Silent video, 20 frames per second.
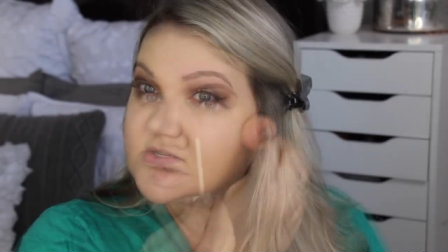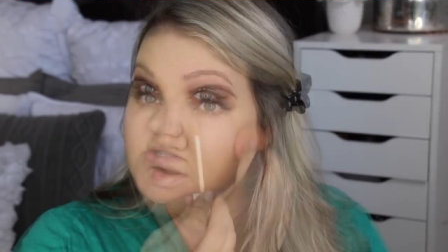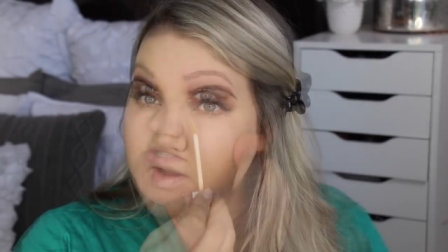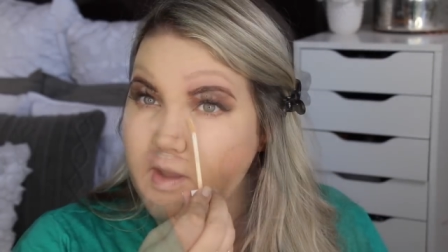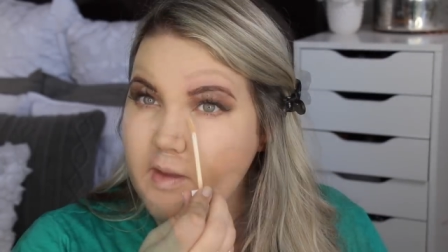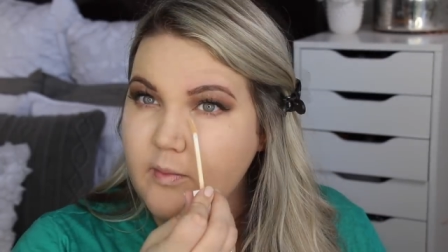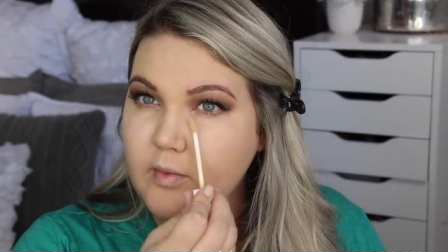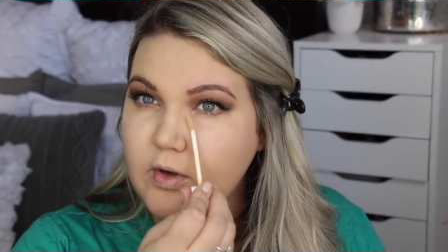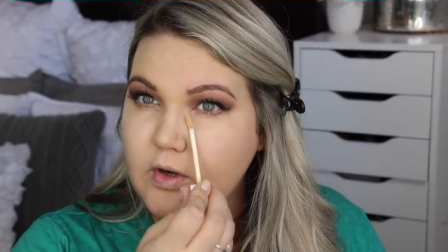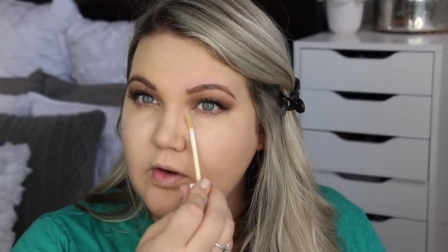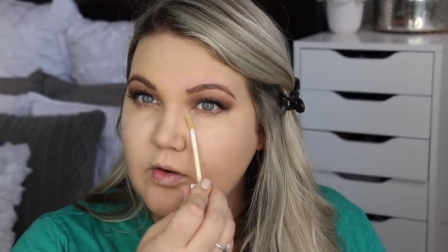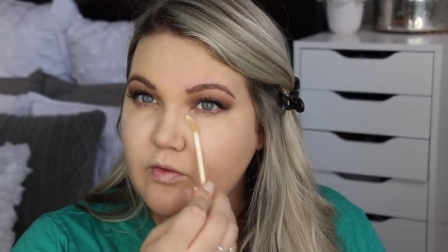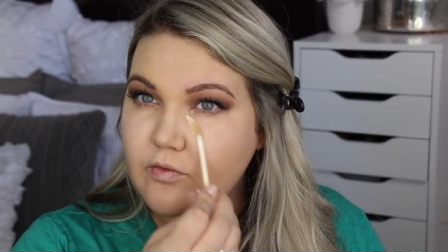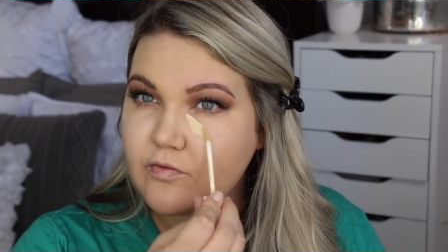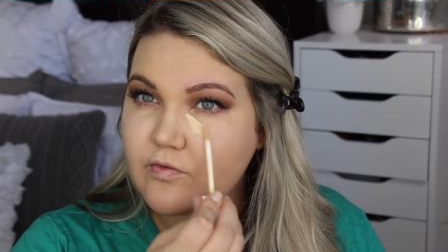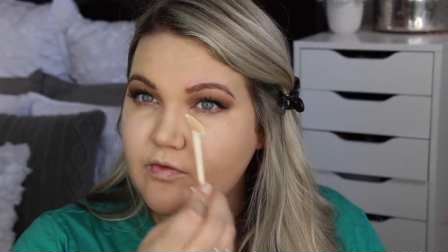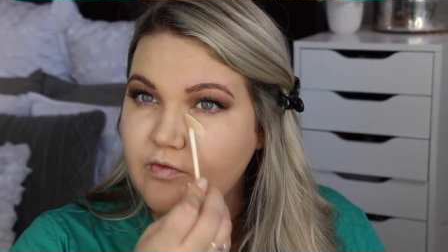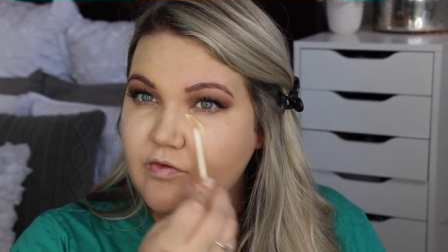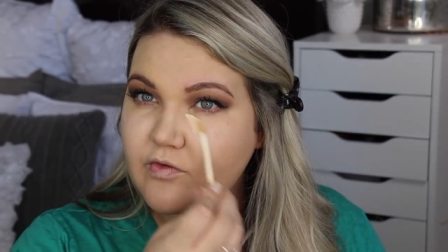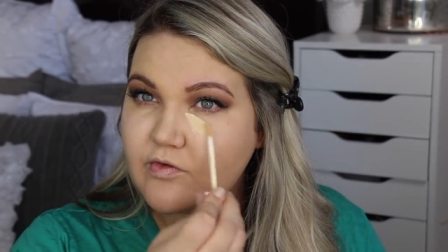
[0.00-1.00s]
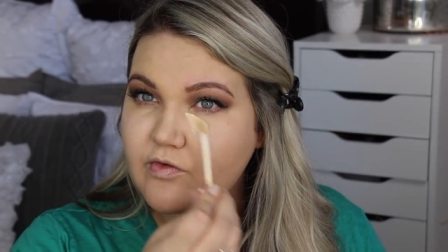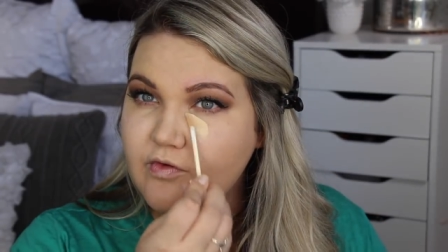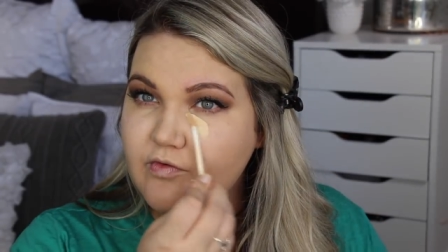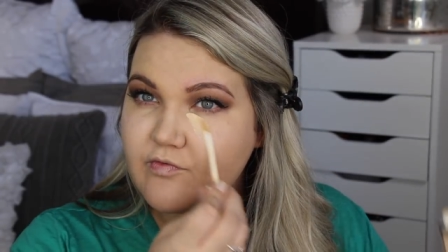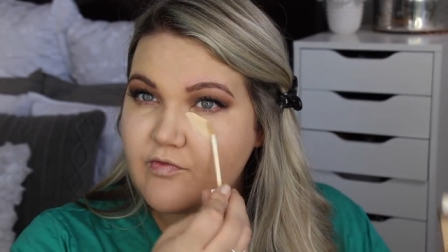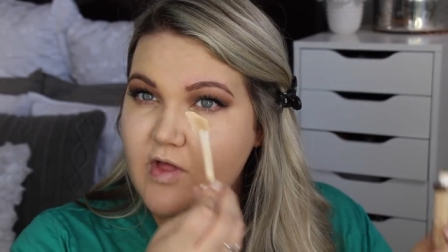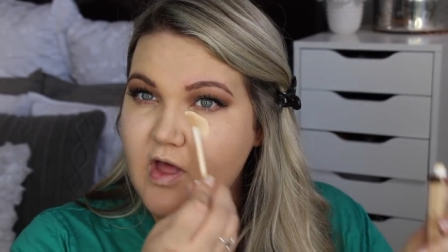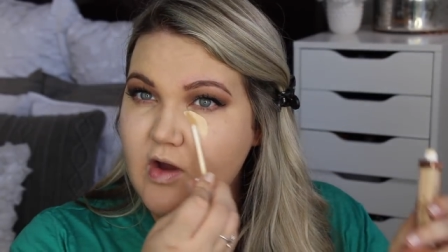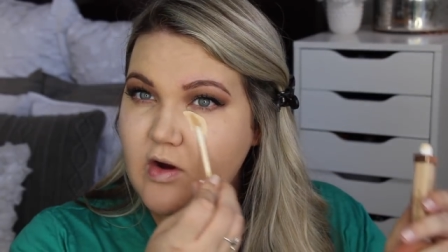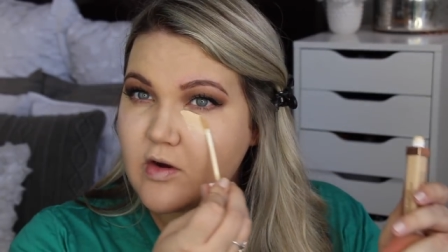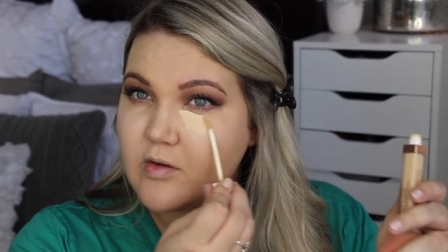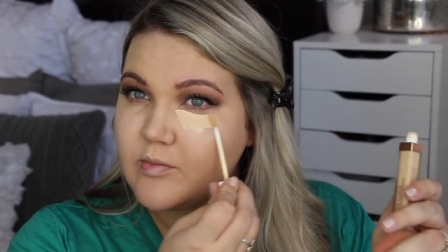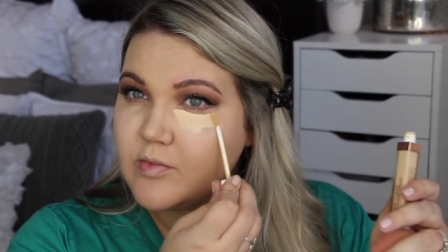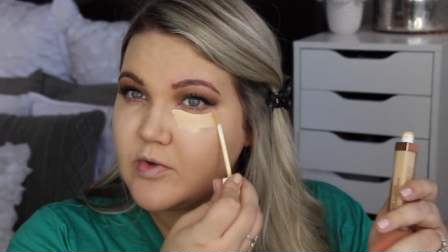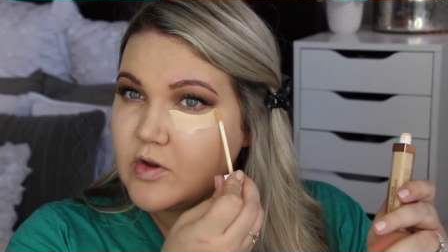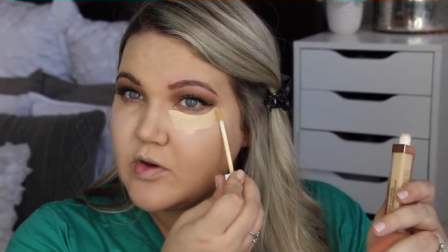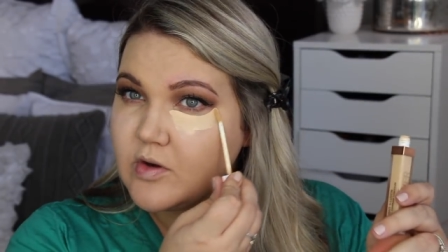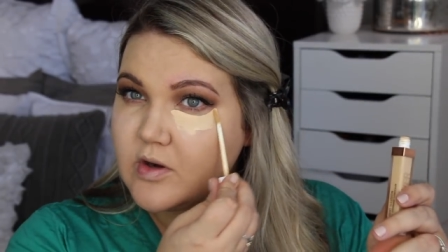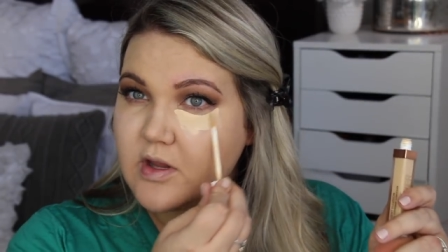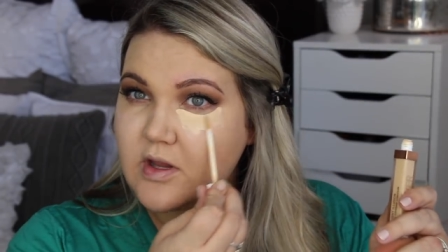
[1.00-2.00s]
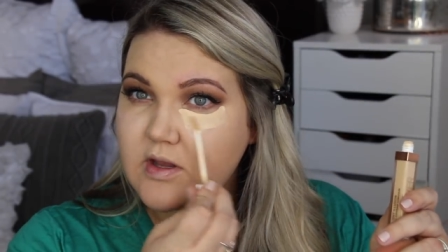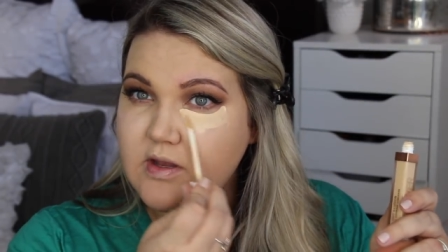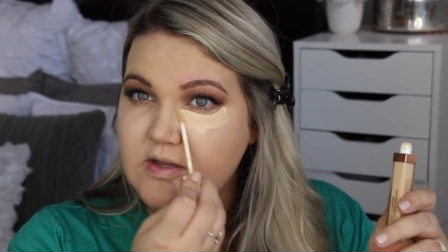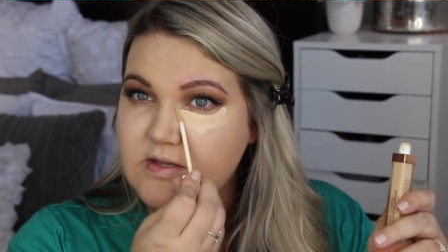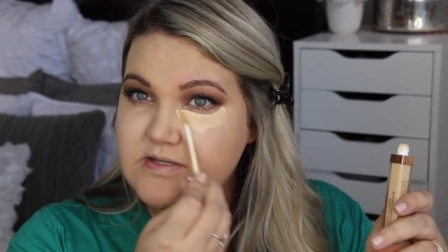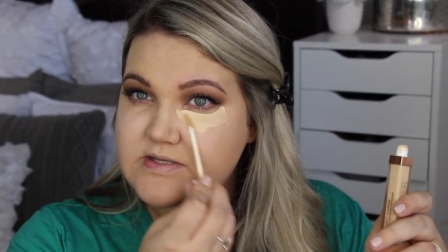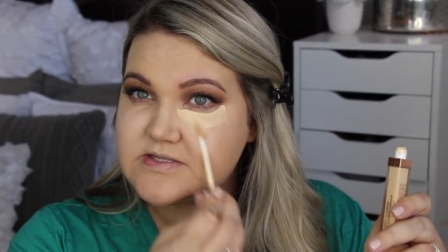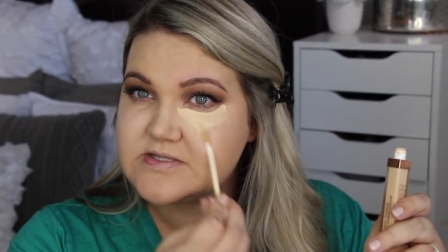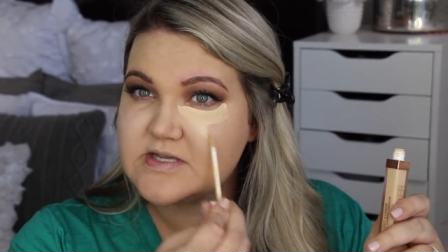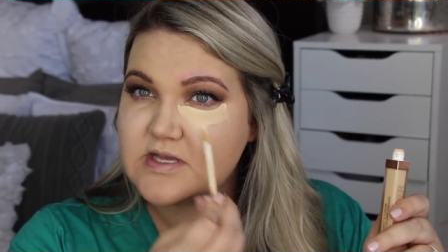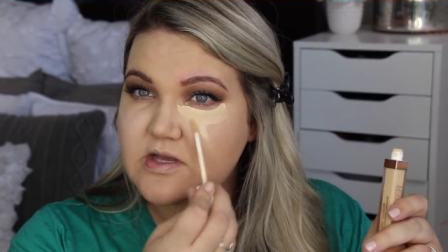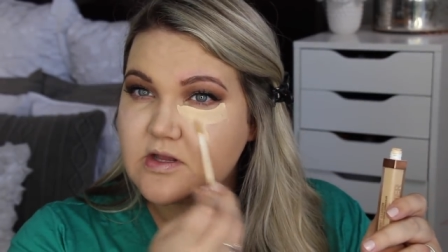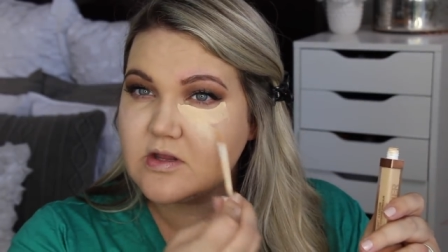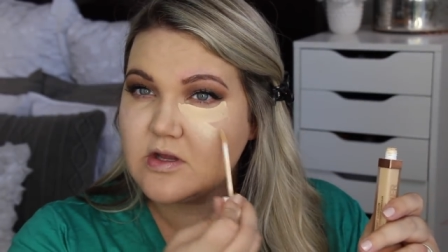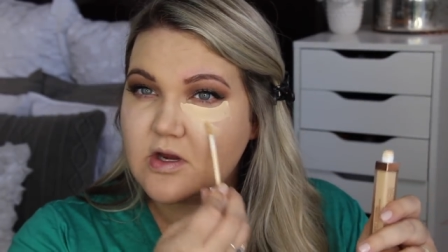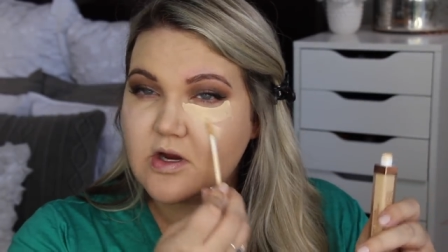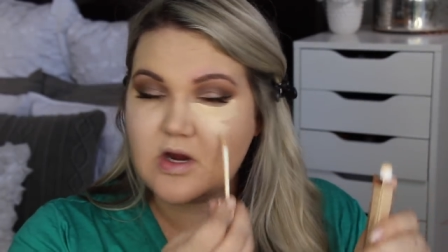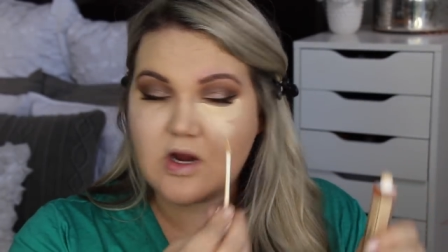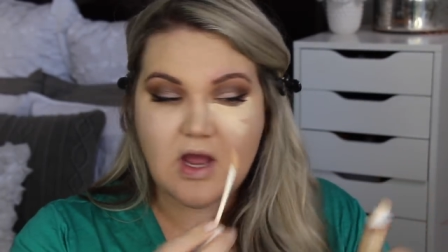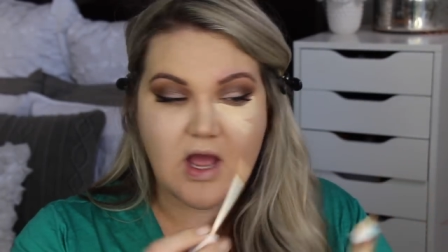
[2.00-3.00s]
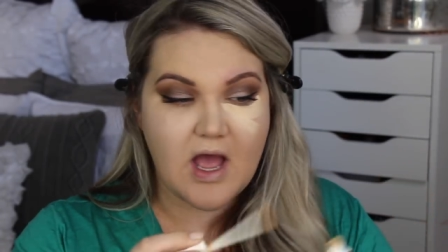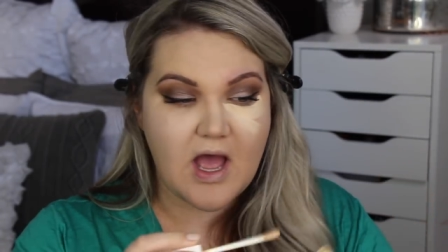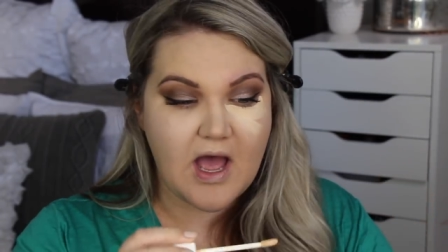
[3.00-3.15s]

Okay, I'm going to use this as a Flower Beauty Concealer.